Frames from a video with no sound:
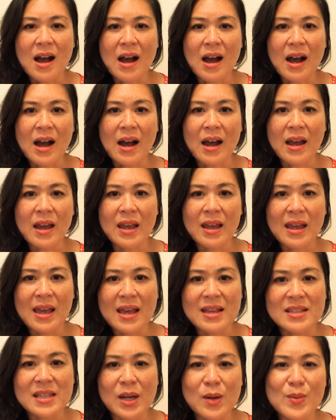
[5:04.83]

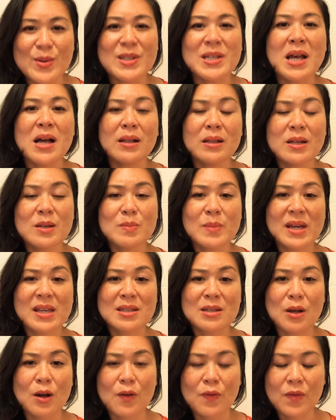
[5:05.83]
as I was telling
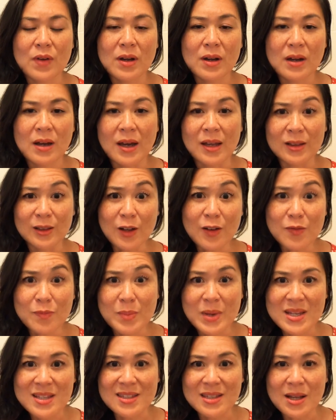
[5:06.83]
myself, I love
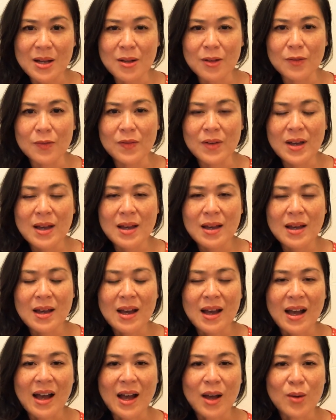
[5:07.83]
myself,
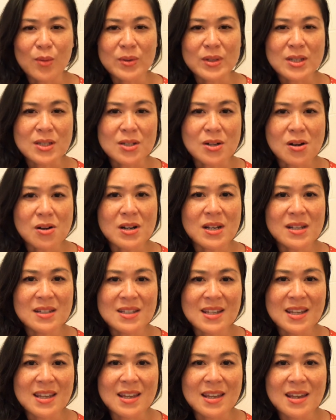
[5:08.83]
I was starting
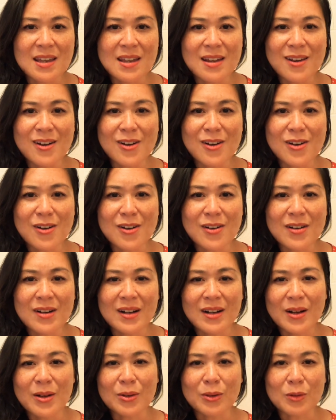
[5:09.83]
to hear
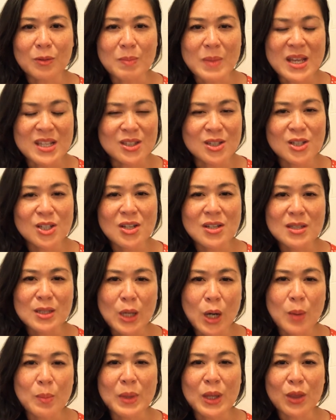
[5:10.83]
other messages
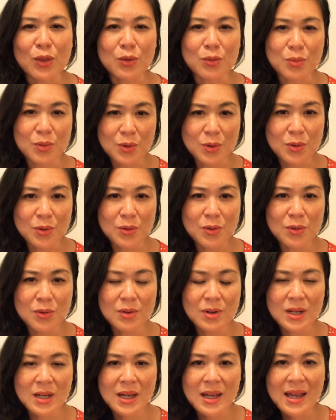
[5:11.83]
coming through,
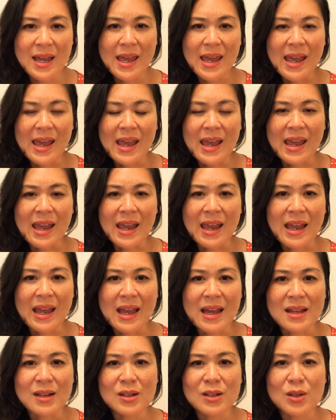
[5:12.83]

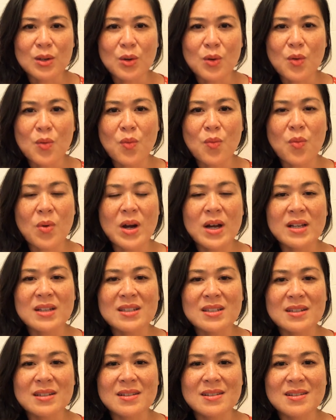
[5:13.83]
and
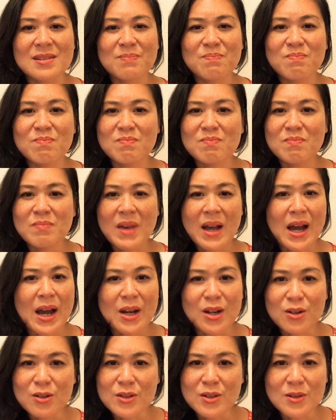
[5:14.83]
what
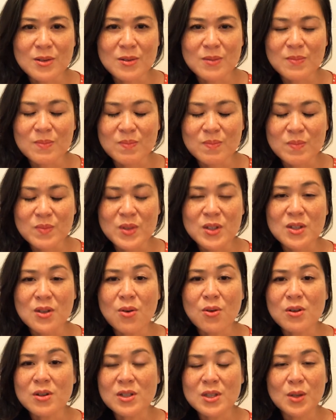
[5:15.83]
higher
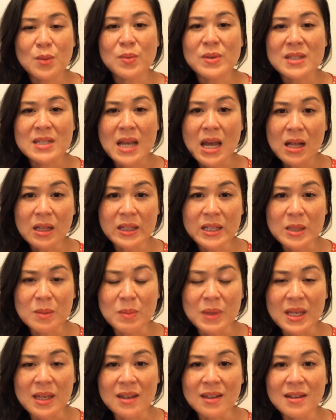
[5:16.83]
source was telling
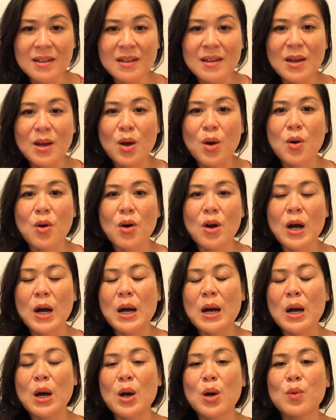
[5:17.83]
me
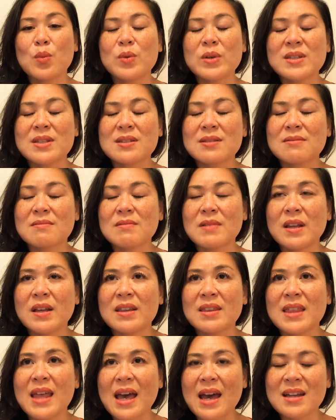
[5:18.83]
was
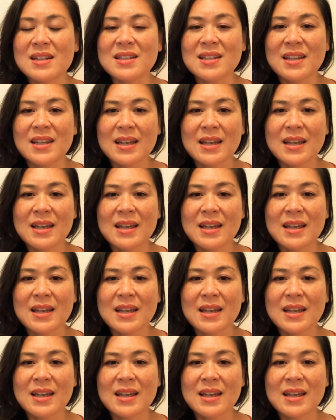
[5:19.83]
that